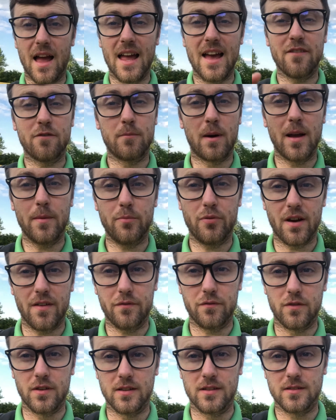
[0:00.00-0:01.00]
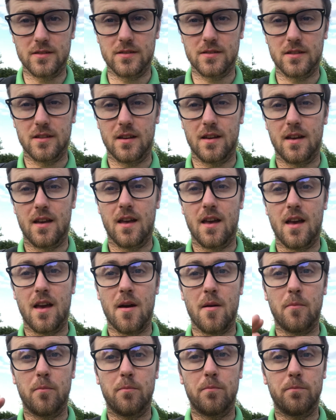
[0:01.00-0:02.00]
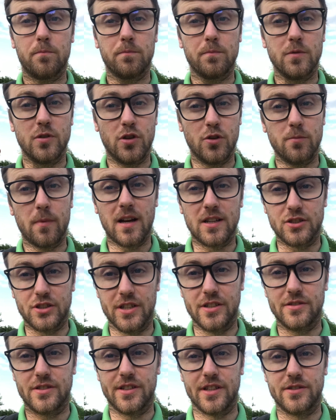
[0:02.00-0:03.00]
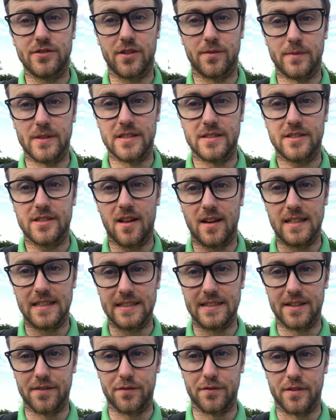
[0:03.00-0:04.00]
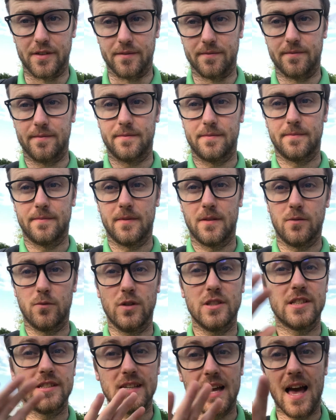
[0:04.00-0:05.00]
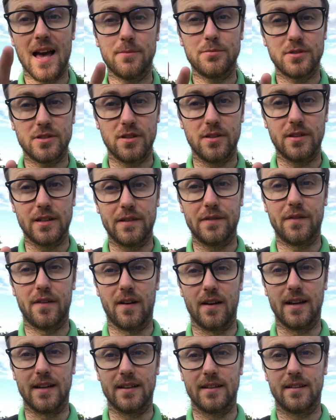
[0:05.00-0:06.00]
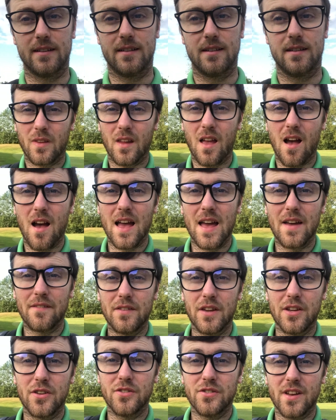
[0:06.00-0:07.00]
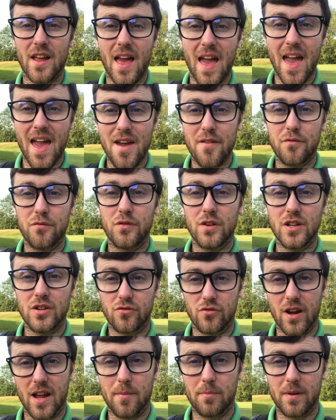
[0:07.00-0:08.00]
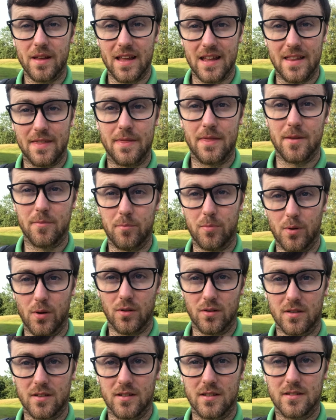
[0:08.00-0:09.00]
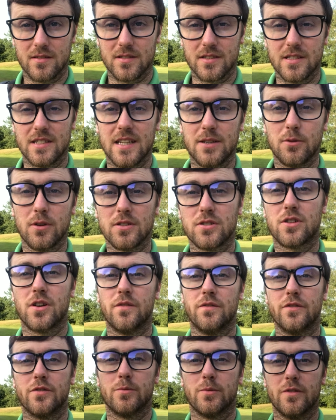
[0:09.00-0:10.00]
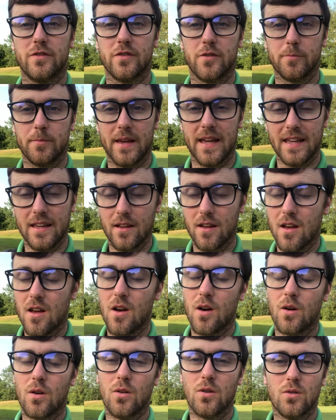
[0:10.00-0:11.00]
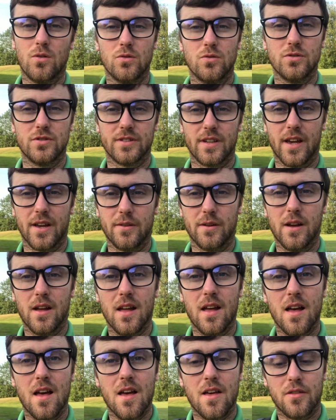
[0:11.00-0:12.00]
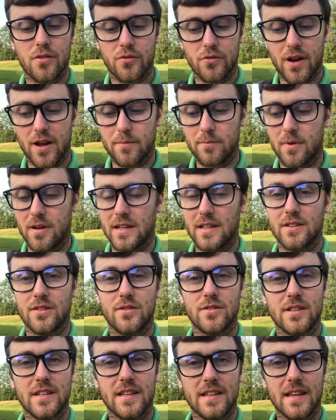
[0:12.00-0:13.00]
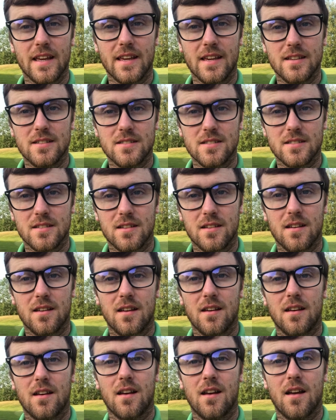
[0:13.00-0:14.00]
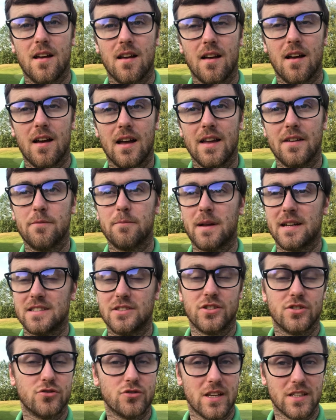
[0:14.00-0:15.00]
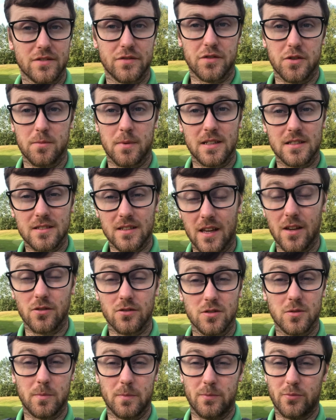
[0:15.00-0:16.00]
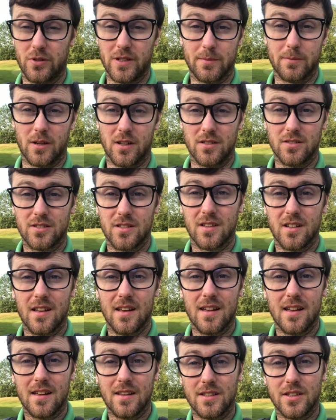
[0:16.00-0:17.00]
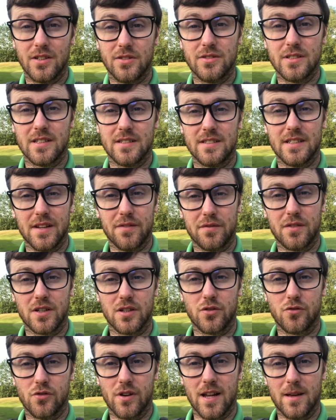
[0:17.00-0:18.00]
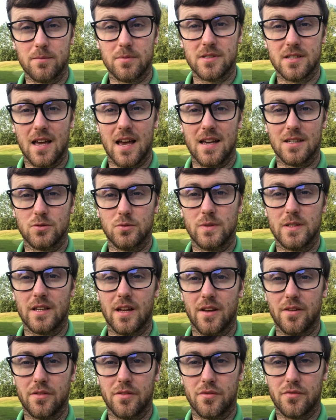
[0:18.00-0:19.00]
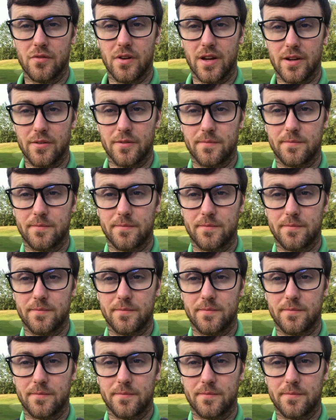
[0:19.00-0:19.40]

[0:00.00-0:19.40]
have my preference. You might choose to do something slightly different, which is absolutely fine. I have used every grip in the book to see what's comfortable for me. Also, throughout my younger years, I have managed to transfer my skills pretty much using different grips as we go through.